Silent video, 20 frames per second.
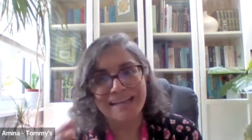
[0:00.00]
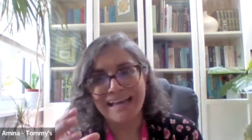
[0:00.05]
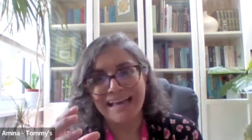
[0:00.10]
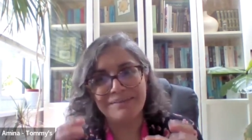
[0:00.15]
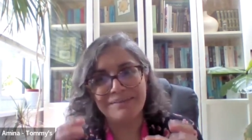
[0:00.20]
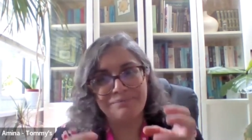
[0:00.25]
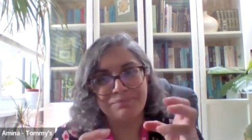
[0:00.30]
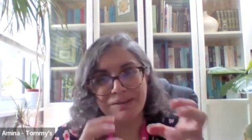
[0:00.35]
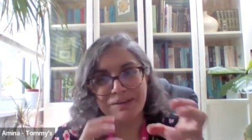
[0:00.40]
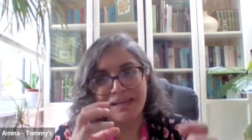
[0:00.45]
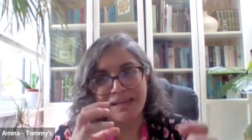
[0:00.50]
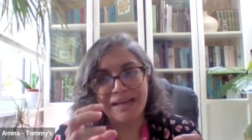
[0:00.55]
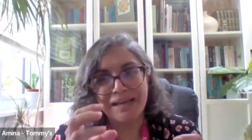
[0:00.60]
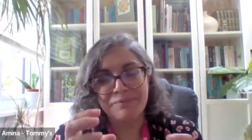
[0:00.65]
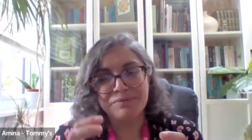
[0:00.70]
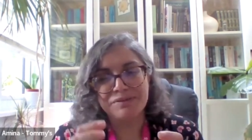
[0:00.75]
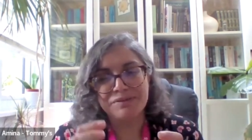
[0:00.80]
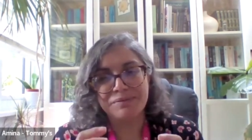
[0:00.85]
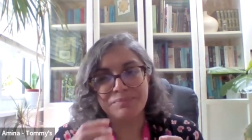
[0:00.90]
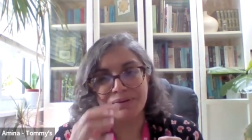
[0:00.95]
and being
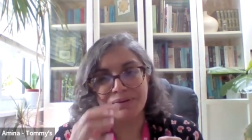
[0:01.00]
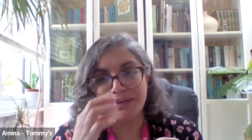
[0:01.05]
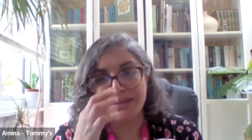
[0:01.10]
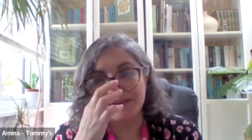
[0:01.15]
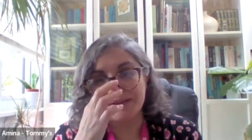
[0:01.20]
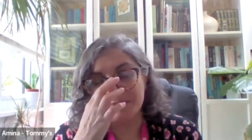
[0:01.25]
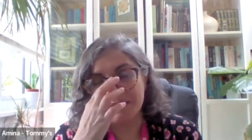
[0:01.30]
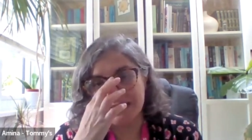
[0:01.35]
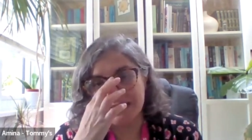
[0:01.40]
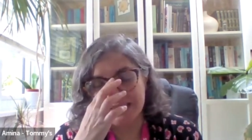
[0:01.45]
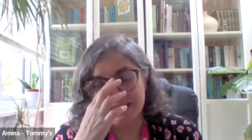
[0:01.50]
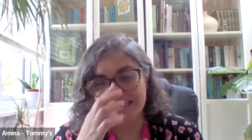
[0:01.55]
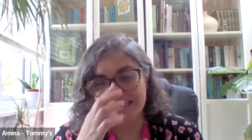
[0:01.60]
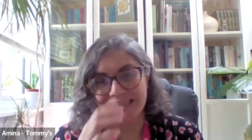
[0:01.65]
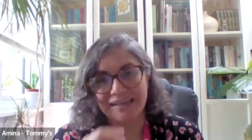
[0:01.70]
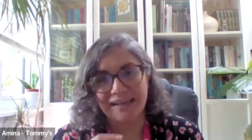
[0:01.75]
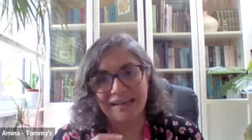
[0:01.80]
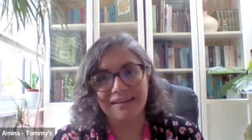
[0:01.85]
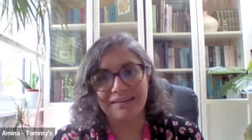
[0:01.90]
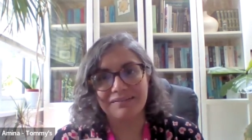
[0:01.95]
able to put those pieces
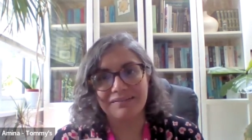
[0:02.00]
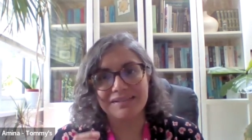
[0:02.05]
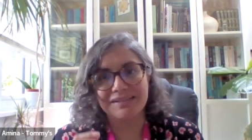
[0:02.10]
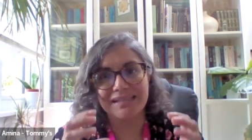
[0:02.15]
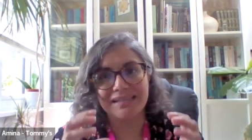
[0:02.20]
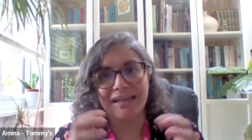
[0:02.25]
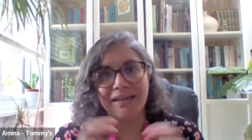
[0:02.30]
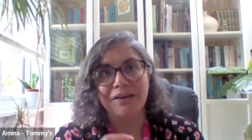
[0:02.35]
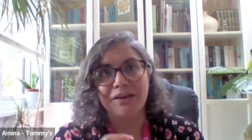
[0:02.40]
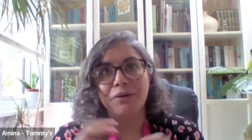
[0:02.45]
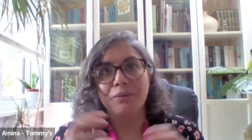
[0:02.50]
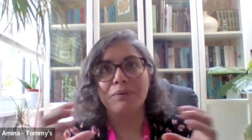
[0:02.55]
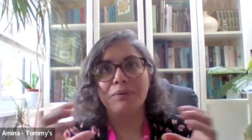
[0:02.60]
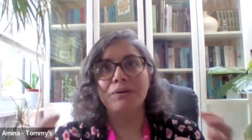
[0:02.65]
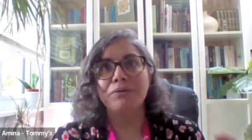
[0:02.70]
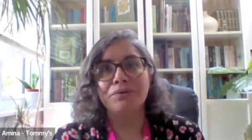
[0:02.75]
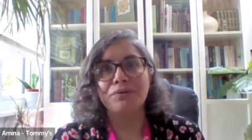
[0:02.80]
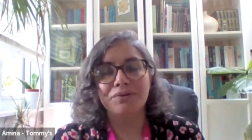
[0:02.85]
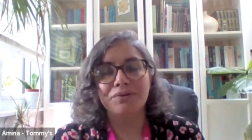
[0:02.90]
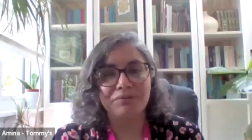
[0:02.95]
together and say, well,
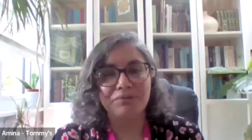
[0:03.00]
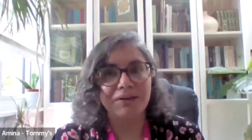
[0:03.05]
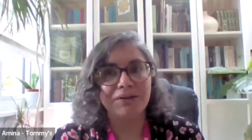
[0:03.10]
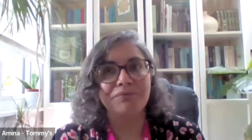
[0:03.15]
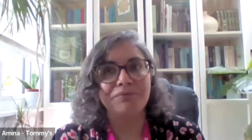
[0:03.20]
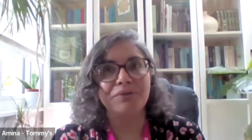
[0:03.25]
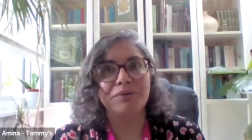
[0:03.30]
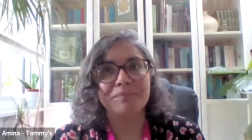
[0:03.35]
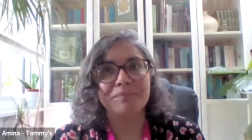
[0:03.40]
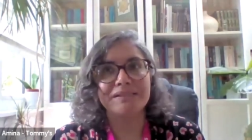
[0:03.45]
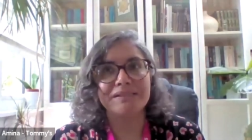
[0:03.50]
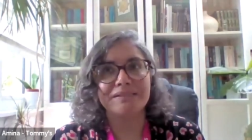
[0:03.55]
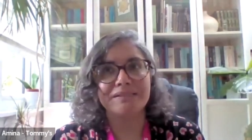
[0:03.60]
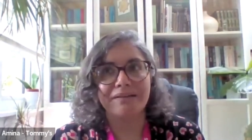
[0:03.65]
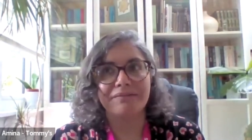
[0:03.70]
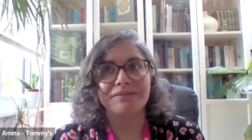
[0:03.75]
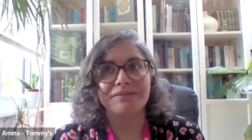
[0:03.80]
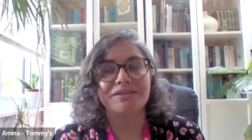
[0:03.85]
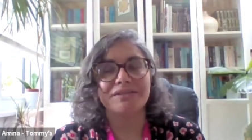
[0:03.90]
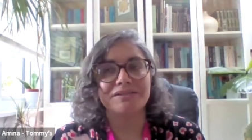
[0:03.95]
all 3 of your
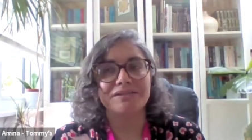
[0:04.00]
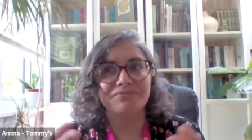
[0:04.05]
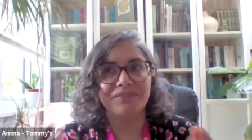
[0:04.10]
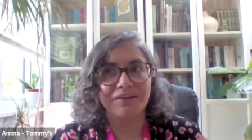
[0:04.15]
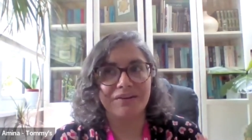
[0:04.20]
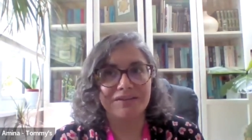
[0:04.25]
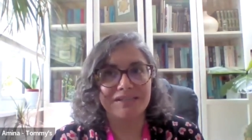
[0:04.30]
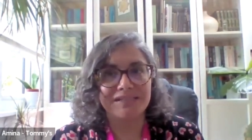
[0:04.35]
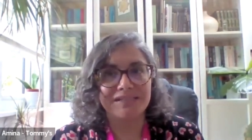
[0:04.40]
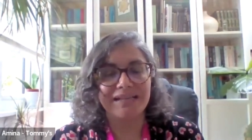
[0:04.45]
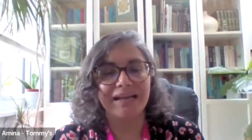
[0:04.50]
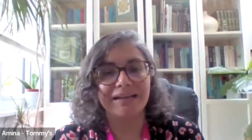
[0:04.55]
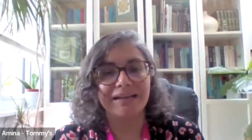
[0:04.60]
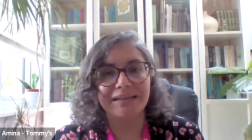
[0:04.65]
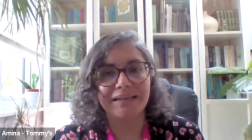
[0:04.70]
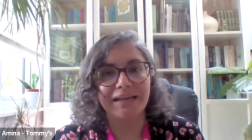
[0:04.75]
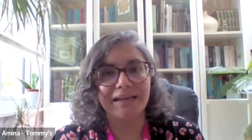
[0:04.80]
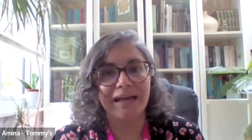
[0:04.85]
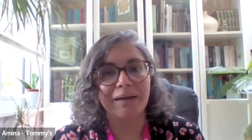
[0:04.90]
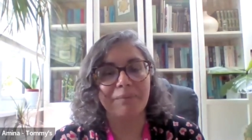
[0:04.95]
miscarriages very
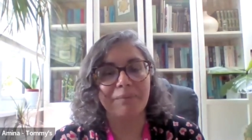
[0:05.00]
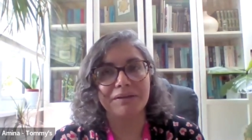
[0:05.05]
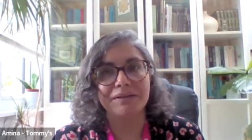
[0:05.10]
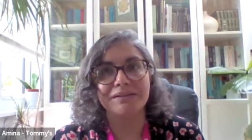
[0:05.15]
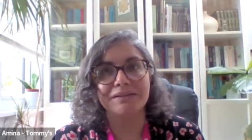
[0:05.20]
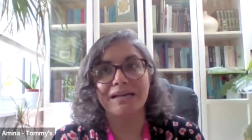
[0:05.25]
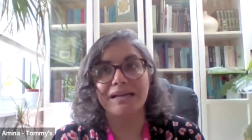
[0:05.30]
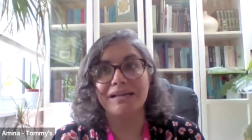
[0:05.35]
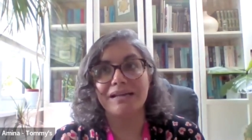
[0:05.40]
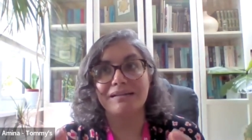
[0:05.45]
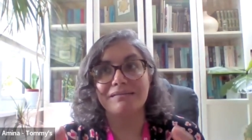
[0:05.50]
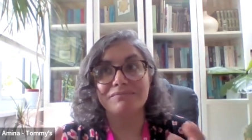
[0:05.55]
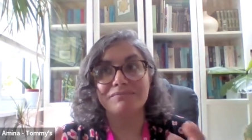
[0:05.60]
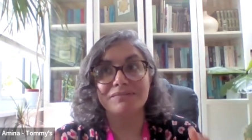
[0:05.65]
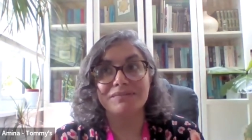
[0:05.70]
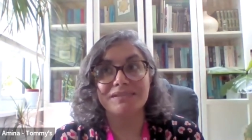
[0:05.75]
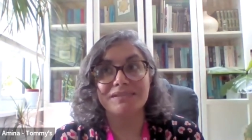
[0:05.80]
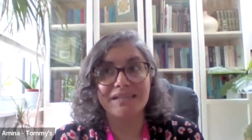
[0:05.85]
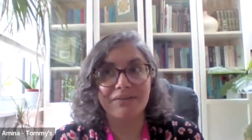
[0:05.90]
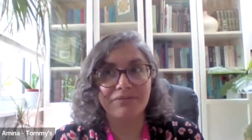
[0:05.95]
sadly happened at
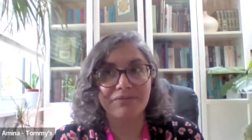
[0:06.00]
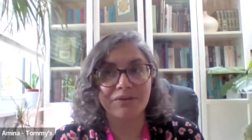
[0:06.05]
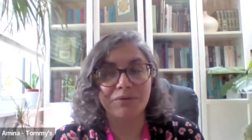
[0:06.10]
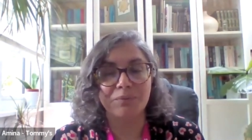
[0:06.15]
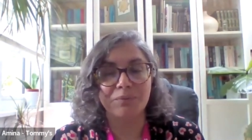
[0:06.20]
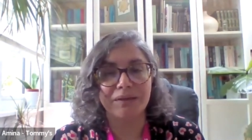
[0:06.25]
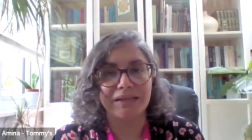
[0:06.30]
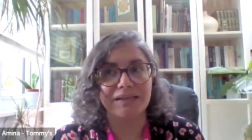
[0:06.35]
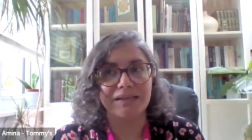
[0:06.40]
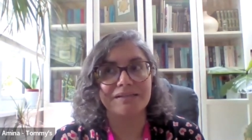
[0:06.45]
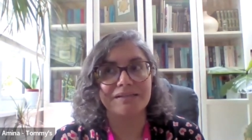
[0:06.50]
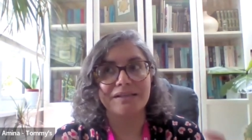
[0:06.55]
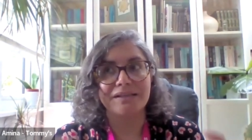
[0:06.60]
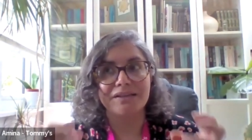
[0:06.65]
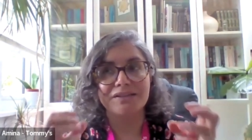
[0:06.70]
7 weeks.